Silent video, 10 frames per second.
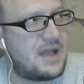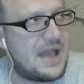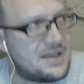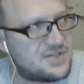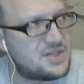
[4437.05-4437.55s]

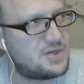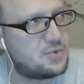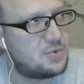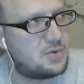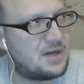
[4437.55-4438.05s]
As
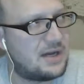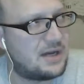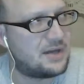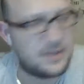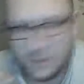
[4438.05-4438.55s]
you,
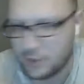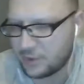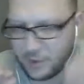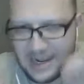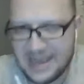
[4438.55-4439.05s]

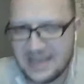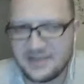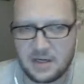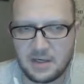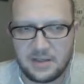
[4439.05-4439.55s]
your
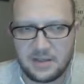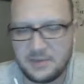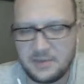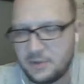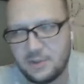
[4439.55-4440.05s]
eyes are,
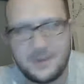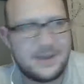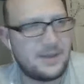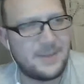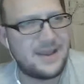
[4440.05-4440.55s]
you
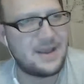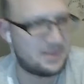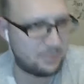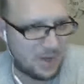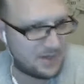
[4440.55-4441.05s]
may not be
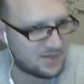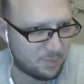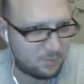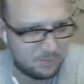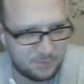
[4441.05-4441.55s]
the brightest
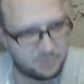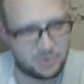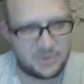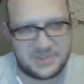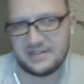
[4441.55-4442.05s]

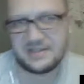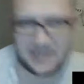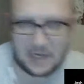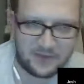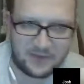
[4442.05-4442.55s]
person in
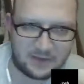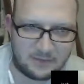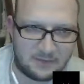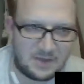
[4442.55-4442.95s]
this caravan,